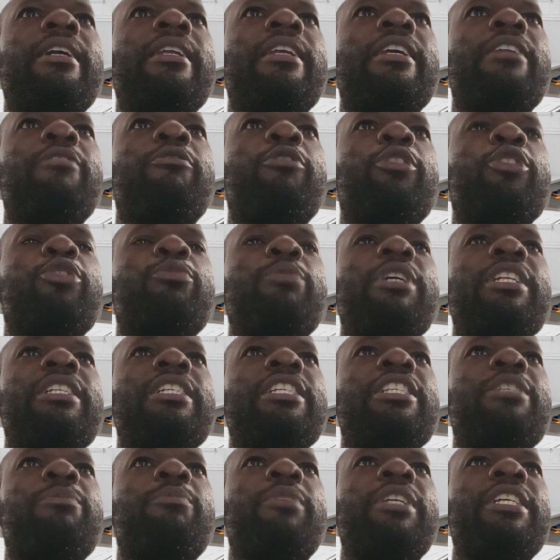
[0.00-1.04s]

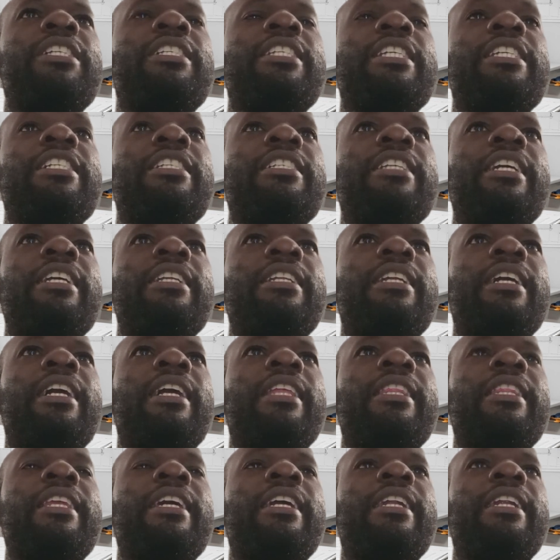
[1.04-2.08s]
reinforcement is placed inside,
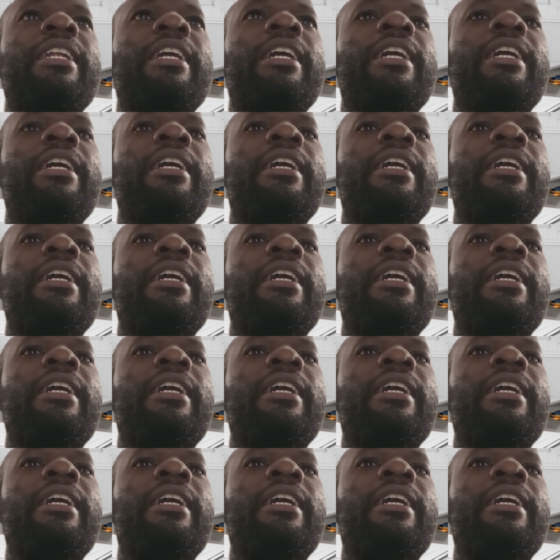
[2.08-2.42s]
and then